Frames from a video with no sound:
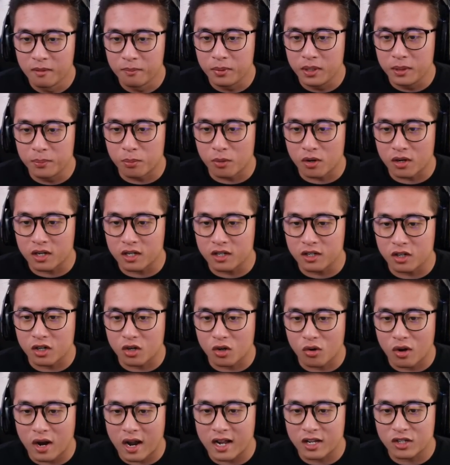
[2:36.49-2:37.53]
People are going to
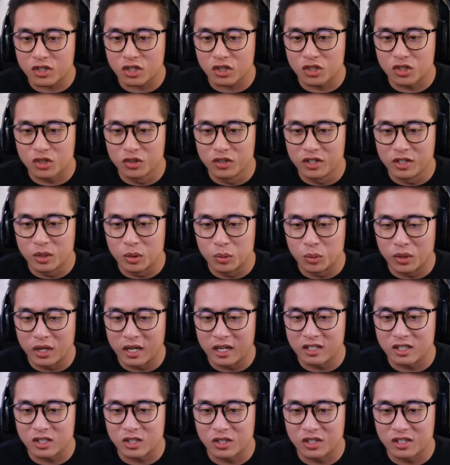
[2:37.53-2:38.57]
crash as soon as we
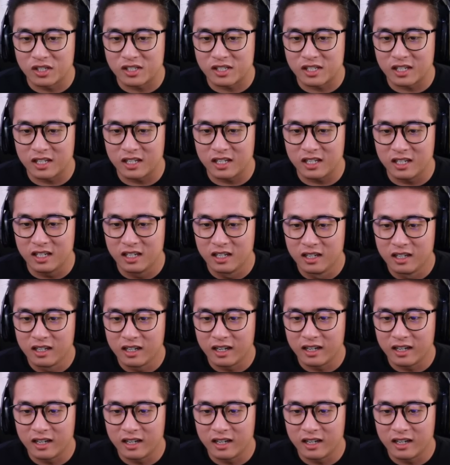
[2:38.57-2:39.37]
get into the city.